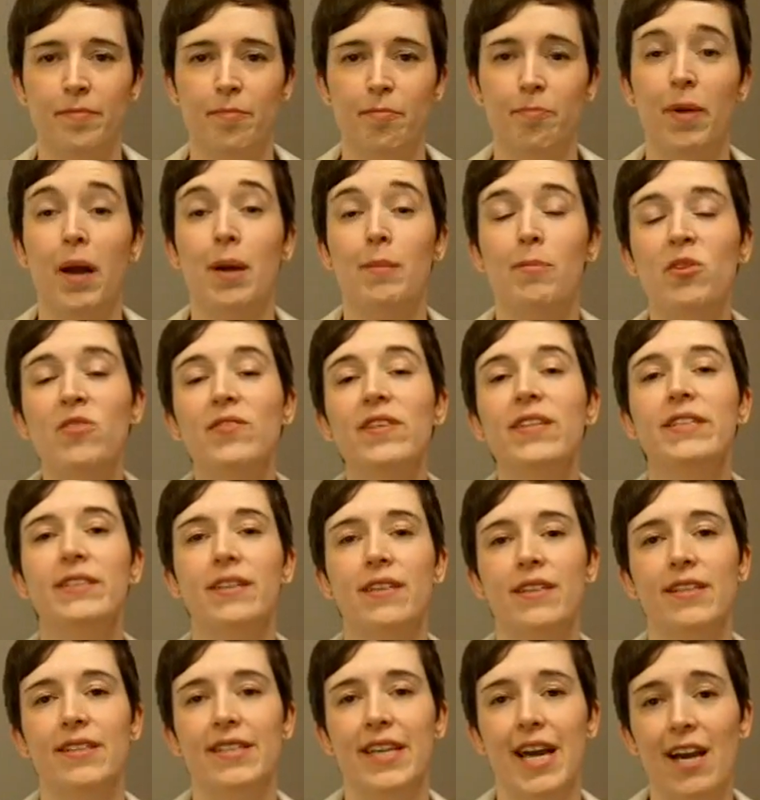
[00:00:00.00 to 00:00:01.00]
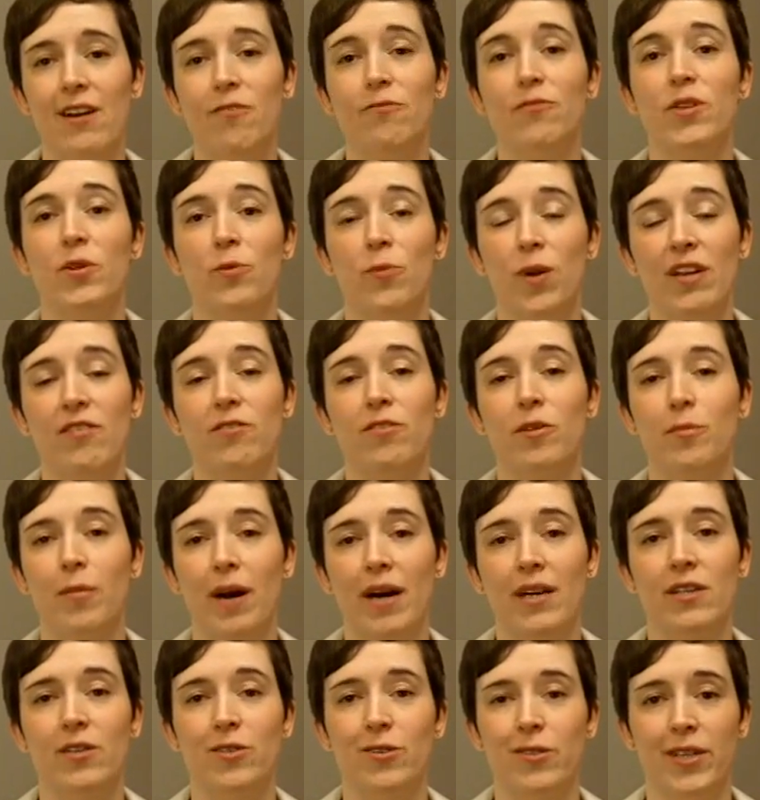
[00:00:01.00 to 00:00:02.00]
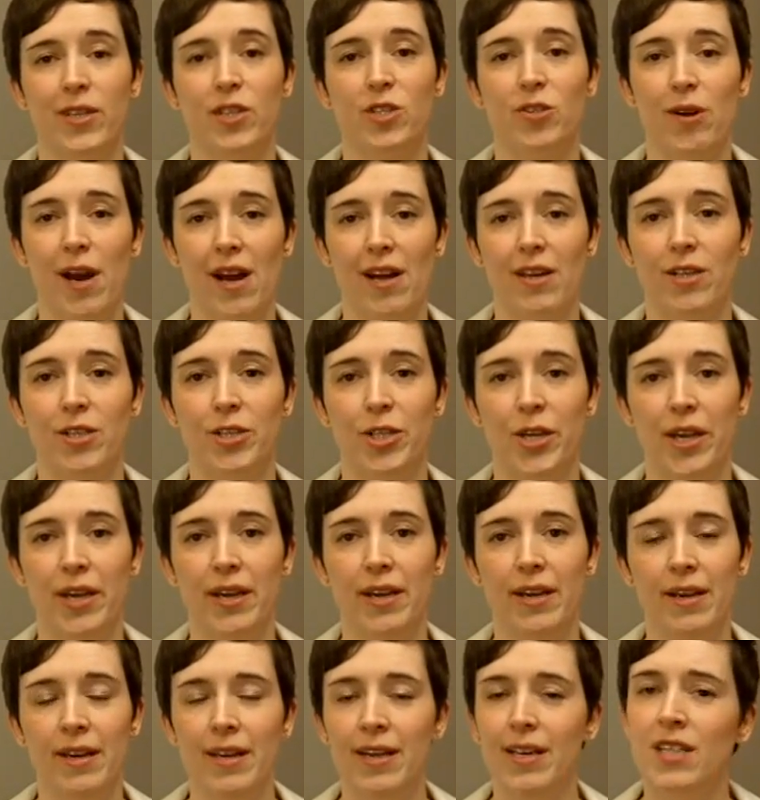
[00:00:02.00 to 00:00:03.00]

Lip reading: By moving to this every wafer monitoring strategy,